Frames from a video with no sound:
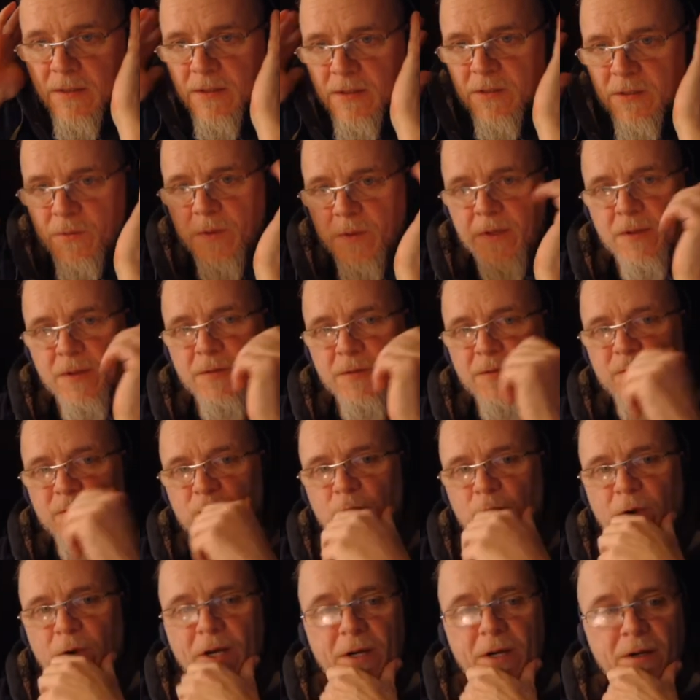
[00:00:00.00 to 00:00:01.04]
It's one of those
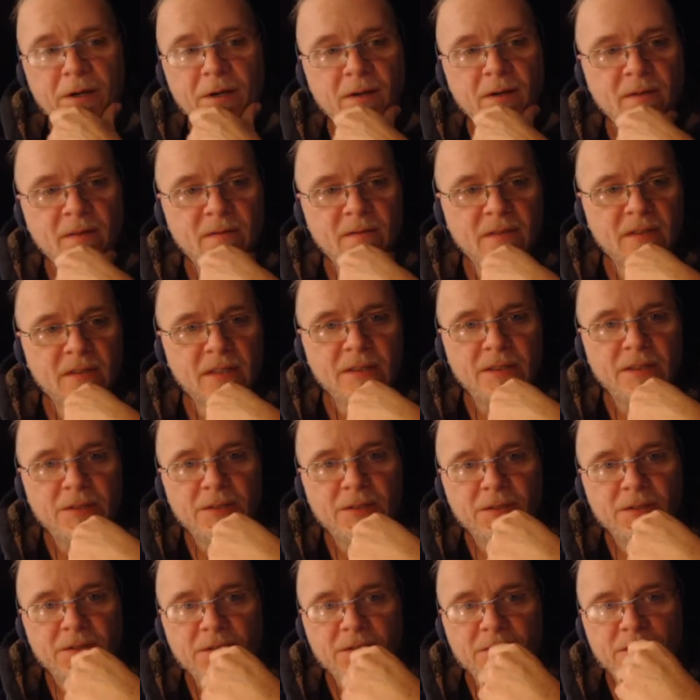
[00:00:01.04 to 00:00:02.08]
rare
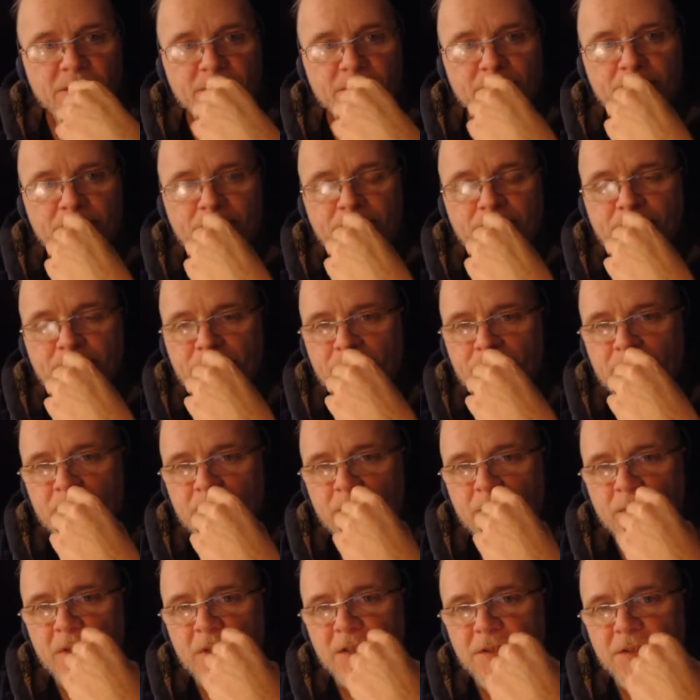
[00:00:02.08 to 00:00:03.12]
conditions
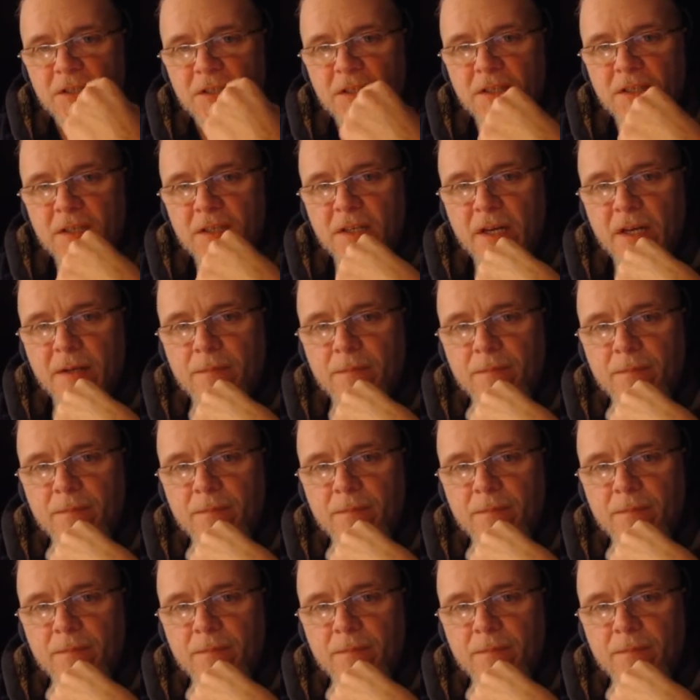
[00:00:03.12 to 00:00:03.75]
that you can get.